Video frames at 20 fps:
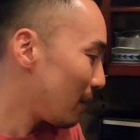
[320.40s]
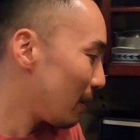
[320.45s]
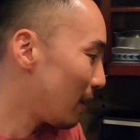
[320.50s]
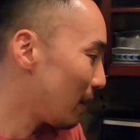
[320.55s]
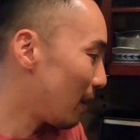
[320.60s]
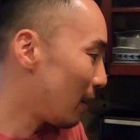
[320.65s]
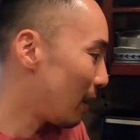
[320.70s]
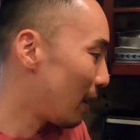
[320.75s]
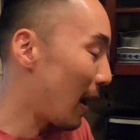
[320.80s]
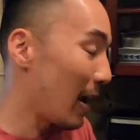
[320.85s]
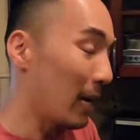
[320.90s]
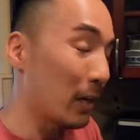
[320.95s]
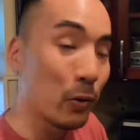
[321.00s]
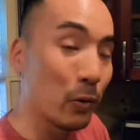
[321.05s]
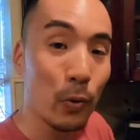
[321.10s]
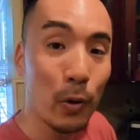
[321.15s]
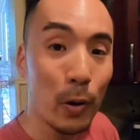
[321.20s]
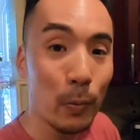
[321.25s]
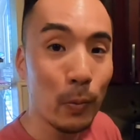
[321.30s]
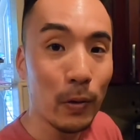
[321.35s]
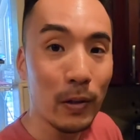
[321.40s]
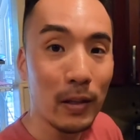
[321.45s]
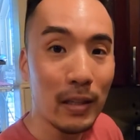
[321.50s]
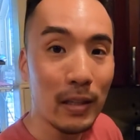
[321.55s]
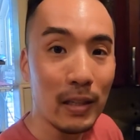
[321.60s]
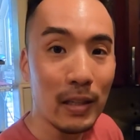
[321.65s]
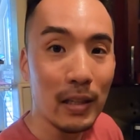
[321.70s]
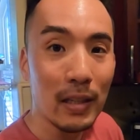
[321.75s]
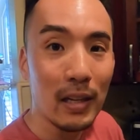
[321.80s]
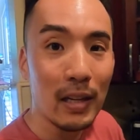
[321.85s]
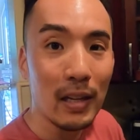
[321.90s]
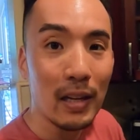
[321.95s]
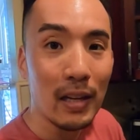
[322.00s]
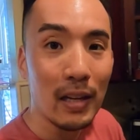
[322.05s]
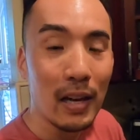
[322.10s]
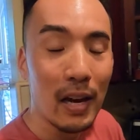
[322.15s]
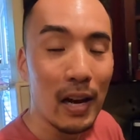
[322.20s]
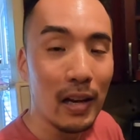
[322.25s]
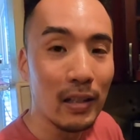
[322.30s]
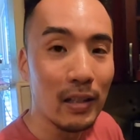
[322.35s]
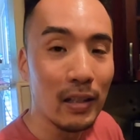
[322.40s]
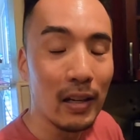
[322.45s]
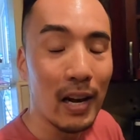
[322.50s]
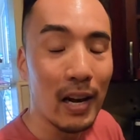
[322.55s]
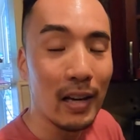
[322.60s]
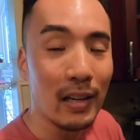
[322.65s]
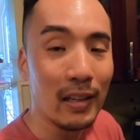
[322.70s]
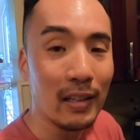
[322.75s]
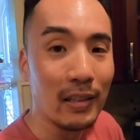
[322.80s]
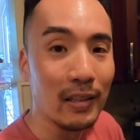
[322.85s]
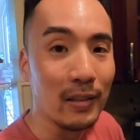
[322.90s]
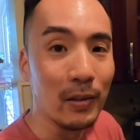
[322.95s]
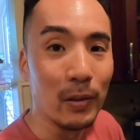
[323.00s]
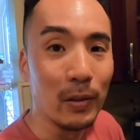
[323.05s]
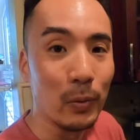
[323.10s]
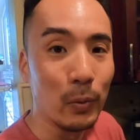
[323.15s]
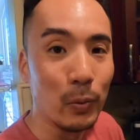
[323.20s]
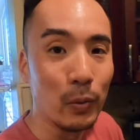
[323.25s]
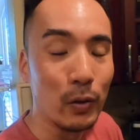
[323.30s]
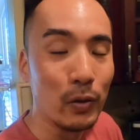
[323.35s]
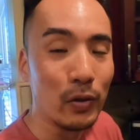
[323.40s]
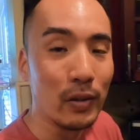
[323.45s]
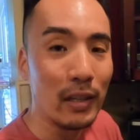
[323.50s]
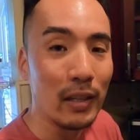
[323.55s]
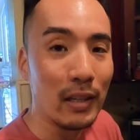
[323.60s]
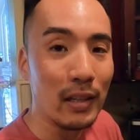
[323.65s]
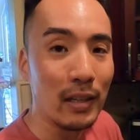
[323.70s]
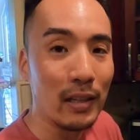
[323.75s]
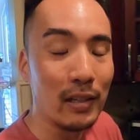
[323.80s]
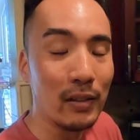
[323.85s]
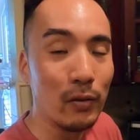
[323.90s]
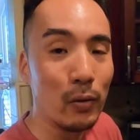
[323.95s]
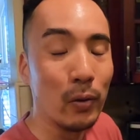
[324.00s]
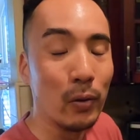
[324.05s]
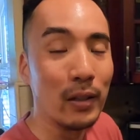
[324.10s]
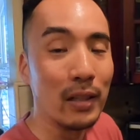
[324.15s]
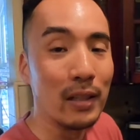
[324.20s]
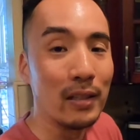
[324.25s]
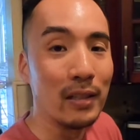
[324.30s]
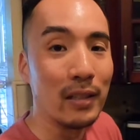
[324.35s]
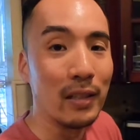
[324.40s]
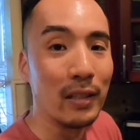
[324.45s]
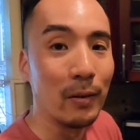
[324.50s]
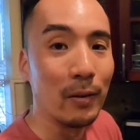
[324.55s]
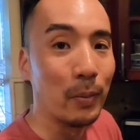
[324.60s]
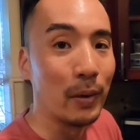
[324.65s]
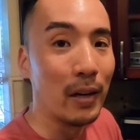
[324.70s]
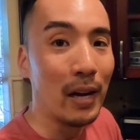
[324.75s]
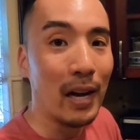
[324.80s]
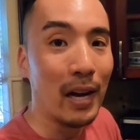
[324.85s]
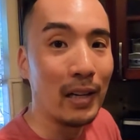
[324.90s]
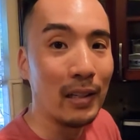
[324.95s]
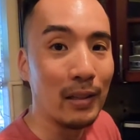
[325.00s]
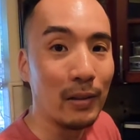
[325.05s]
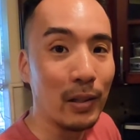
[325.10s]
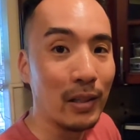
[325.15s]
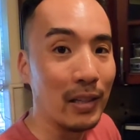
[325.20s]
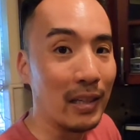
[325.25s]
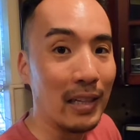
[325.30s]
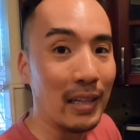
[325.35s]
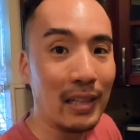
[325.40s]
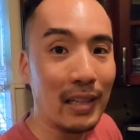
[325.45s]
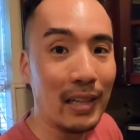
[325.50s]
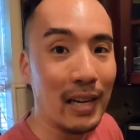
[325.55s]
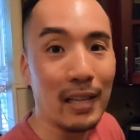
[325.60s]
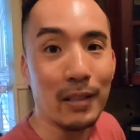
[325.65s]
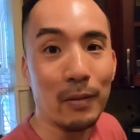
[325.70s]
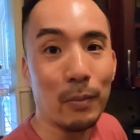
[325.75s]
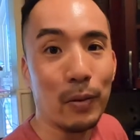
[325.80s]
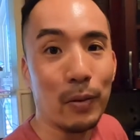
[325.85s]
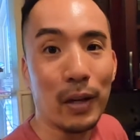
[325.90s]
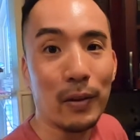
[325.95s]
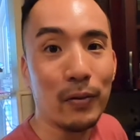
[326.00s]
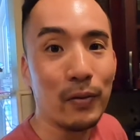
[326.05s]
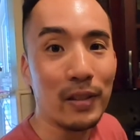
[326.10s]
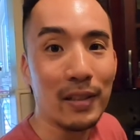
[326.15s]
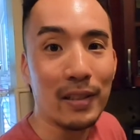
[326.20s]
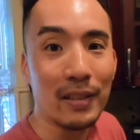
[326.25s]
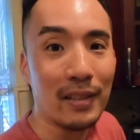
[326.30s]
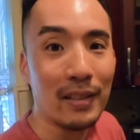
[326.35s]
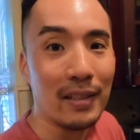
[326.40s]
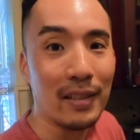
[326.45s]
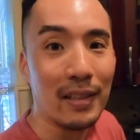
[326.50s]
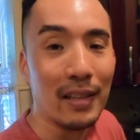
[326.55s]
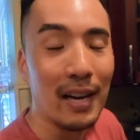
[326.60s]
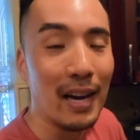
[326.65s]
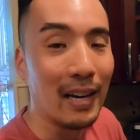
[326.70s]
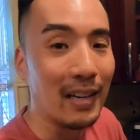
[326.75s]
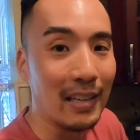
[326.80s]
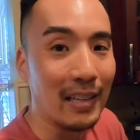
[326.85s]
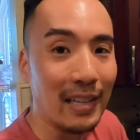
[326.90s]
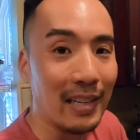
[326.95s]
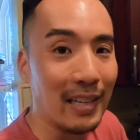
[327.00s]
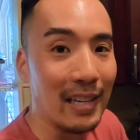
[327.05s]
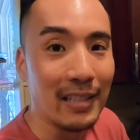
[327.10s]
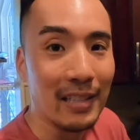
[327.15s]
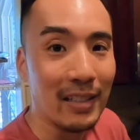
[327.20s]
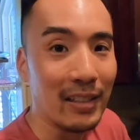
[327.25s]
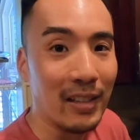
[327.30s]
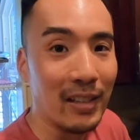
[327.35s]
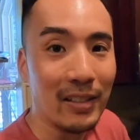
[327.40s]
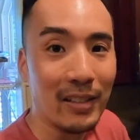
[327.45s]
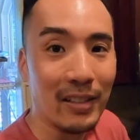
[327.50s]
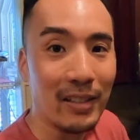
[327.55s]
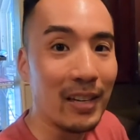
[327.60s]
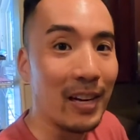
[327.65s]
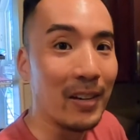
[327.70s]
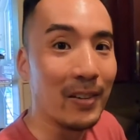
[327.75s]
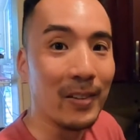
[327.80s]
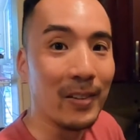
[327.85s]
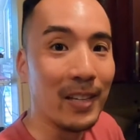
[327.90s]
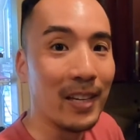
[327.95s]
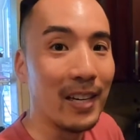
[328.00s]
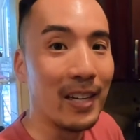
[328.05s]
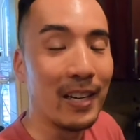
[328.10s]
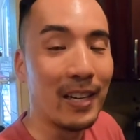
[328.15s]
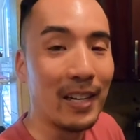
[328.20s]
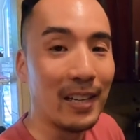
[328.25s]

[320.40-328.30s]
I grew up with it. I used to eat it only as dinner, but I could eat it as breakfast. I could eat it as a lunch. I don't care.